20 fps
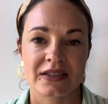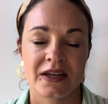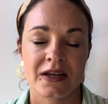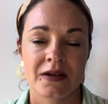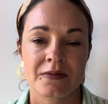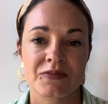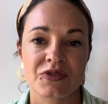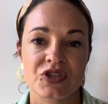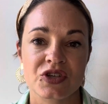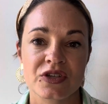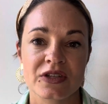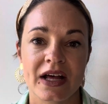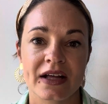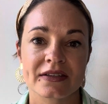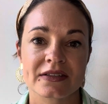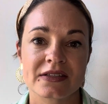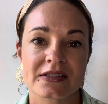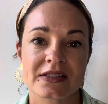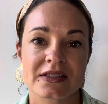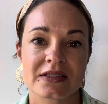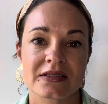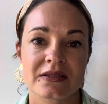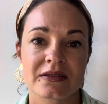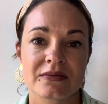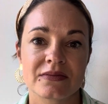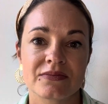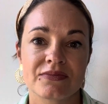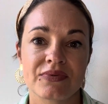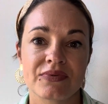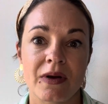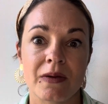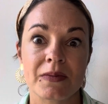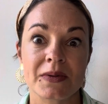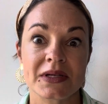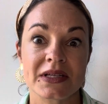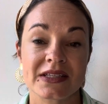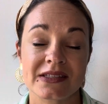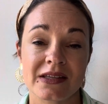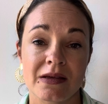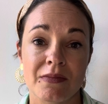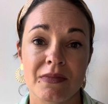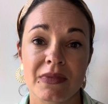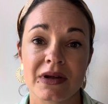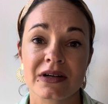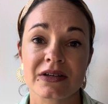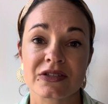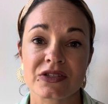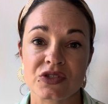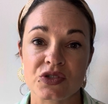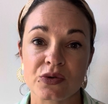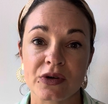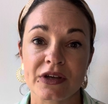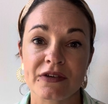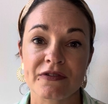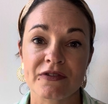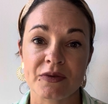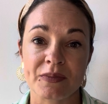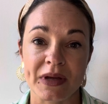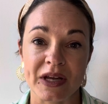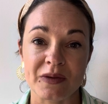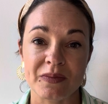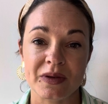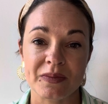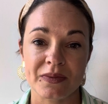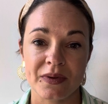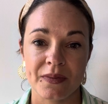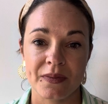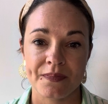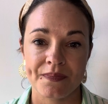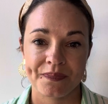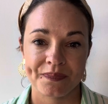And I'm sure that's probably a similar story for many people.